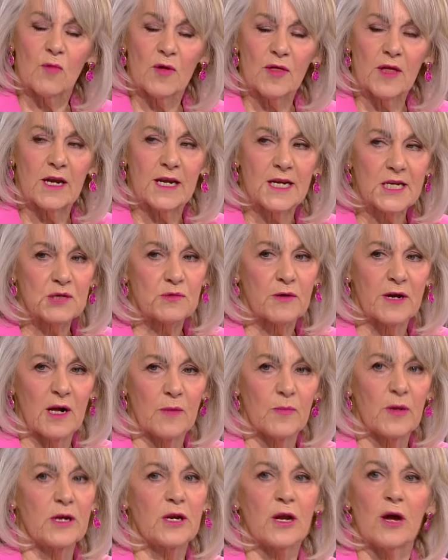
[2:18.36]
within Israel.
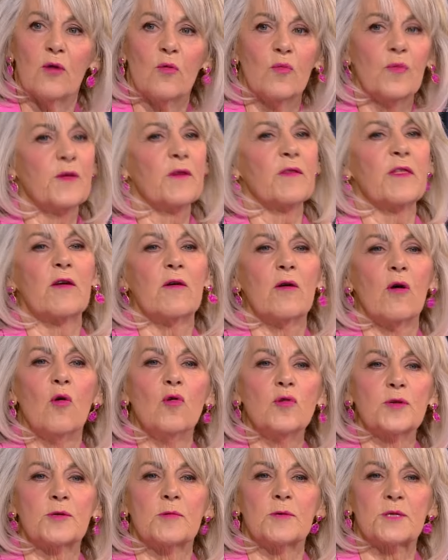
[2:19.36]
But you know that there are
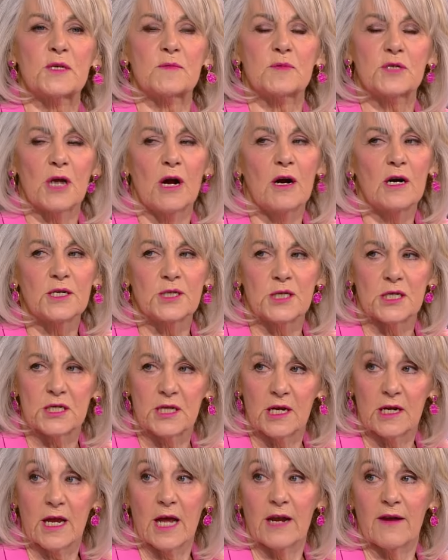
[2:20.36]
all sorts of charges
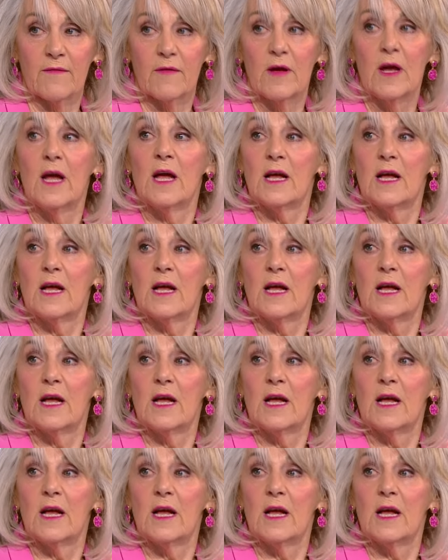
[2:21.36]
that kind of